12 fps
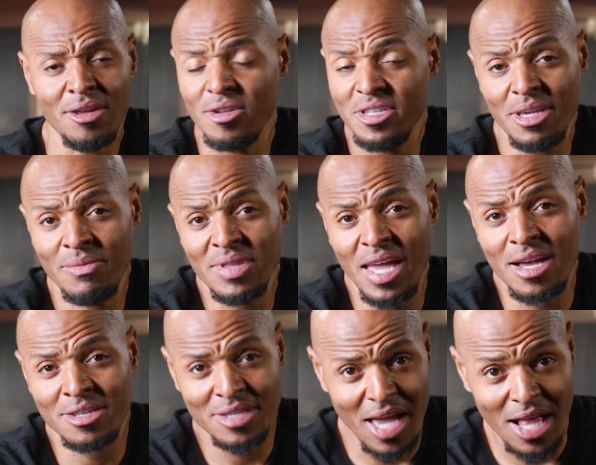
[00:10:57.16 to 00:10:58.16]

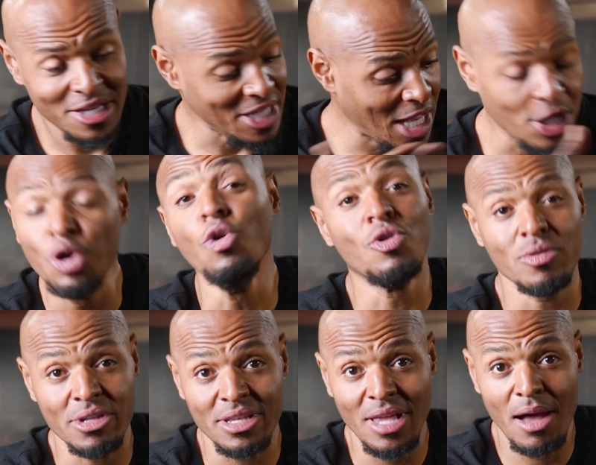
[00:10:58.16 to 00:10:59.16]
$37,000. I
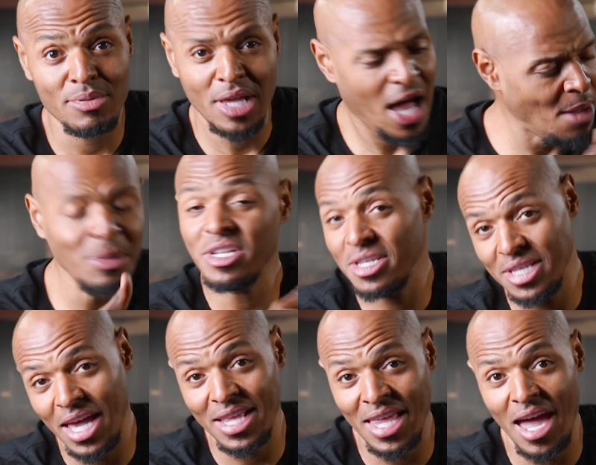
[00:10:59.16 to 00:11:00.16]
Googled it. I was like, how much is that